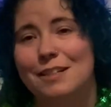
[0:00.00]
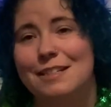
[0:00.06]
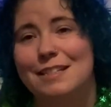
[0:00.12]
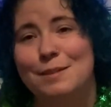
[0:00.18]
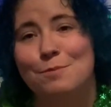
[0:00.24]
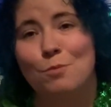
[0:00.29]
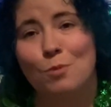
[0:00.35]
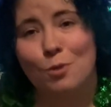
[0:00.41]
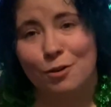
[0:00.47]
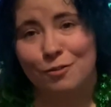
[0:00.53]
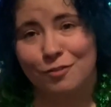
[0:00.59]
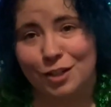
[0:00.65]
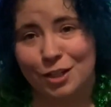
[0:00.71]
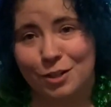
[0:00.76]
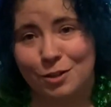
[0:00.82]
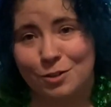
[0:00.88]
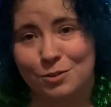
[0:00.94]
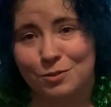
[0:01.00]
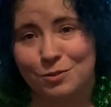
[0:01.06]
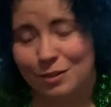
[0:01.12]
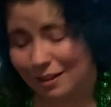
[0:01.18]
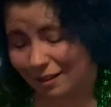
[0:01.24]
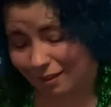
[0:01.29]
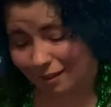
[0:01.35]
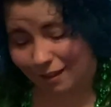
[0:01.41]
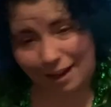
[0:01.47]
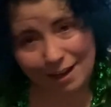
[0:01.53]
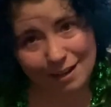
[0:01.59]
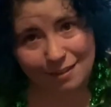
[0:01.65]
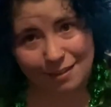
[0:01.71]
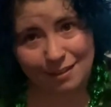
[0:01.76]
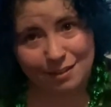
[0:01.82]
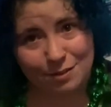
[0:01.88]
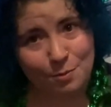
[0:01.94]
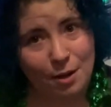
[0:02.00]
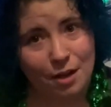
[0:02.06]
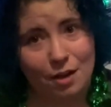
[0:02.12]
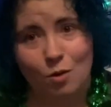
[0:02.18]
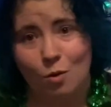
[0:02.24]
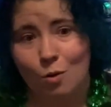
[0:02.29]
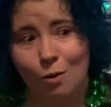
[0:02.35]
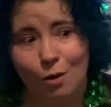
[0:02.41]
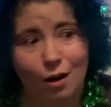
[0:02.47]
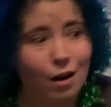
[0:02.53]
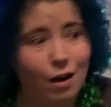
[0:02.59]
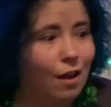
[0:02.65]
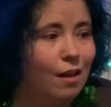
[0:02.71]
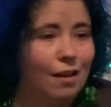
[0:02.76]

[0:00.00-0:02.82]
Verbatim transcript: to see more videos like this one or